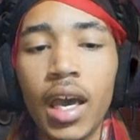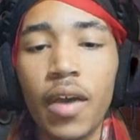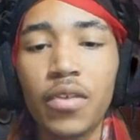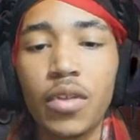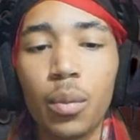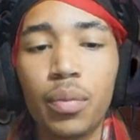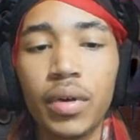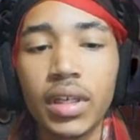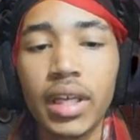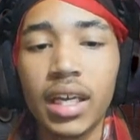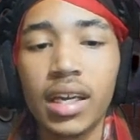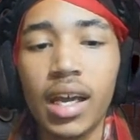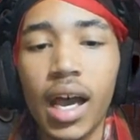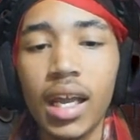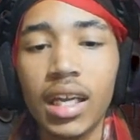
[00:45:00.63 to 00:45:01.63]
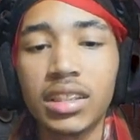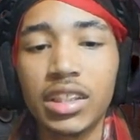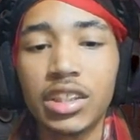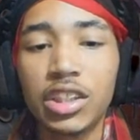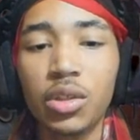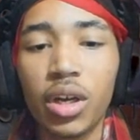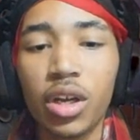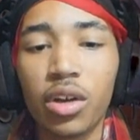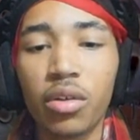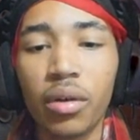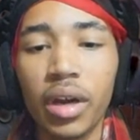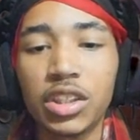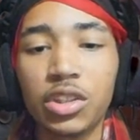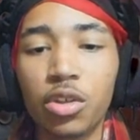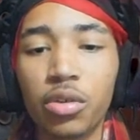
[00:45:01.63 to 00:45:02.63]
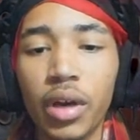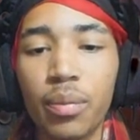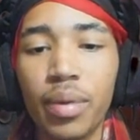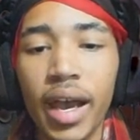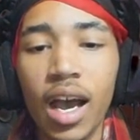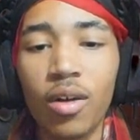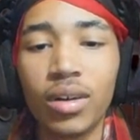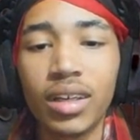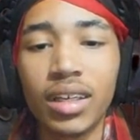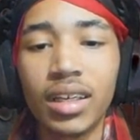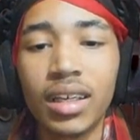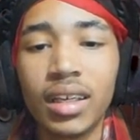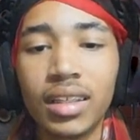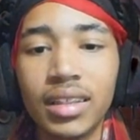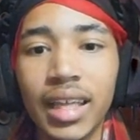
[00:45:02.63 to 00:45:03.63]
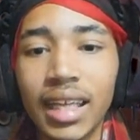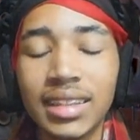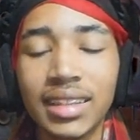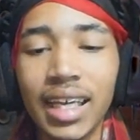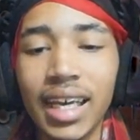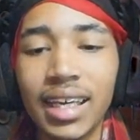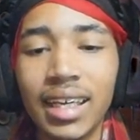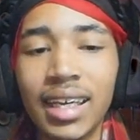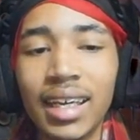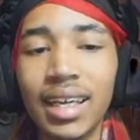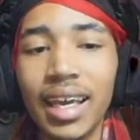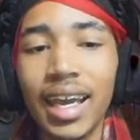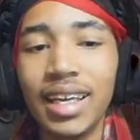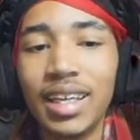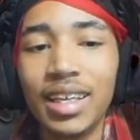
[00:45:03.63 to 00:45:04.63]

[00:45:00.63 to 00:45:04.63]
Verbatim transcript: the book acknowledges you, it grants you great power. That's it. And